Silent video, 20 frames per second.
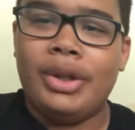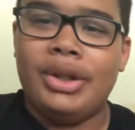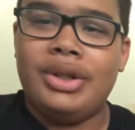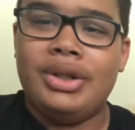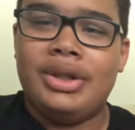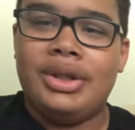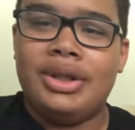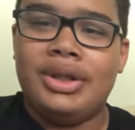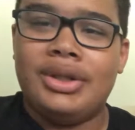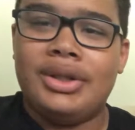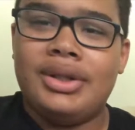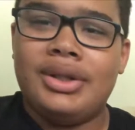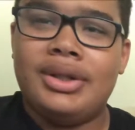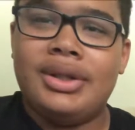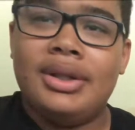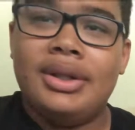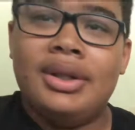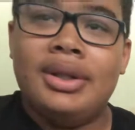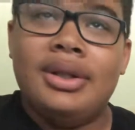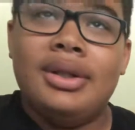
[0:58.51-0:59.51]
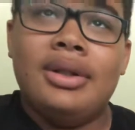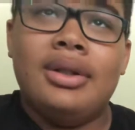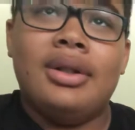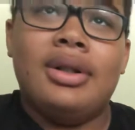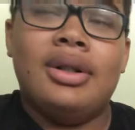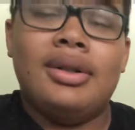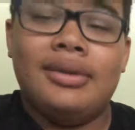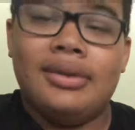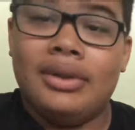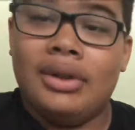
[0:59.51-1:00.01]
Let's just,
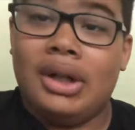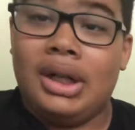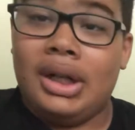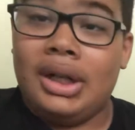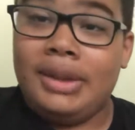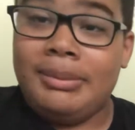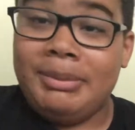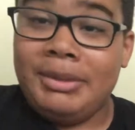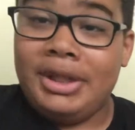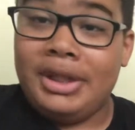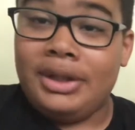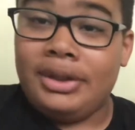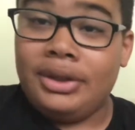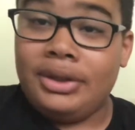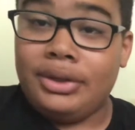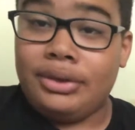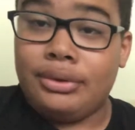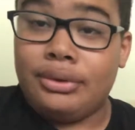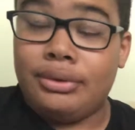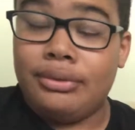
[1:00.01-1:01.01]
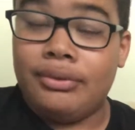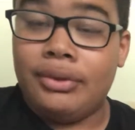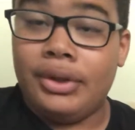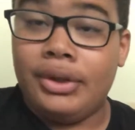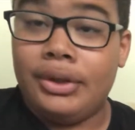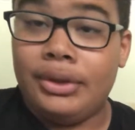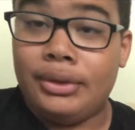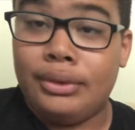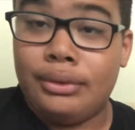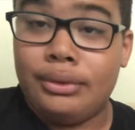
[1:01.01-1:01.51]
overall, I mean, it looks
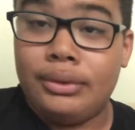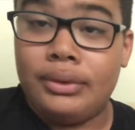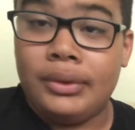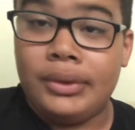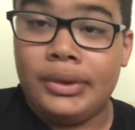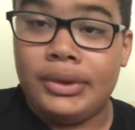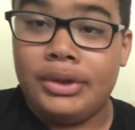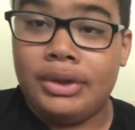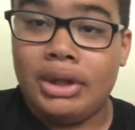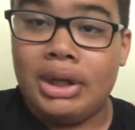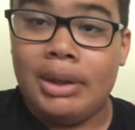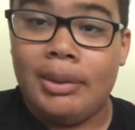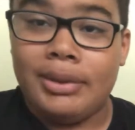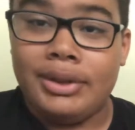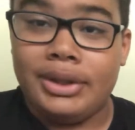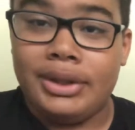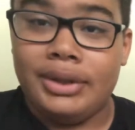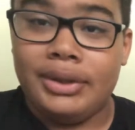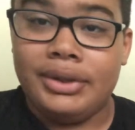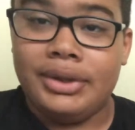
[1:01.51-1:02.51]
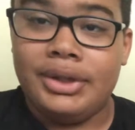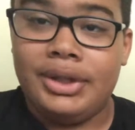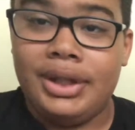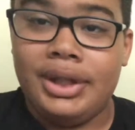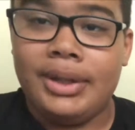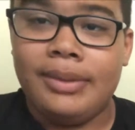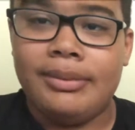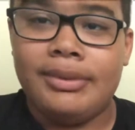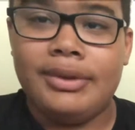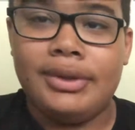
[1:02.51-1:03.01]
very cool, so I want to go see it.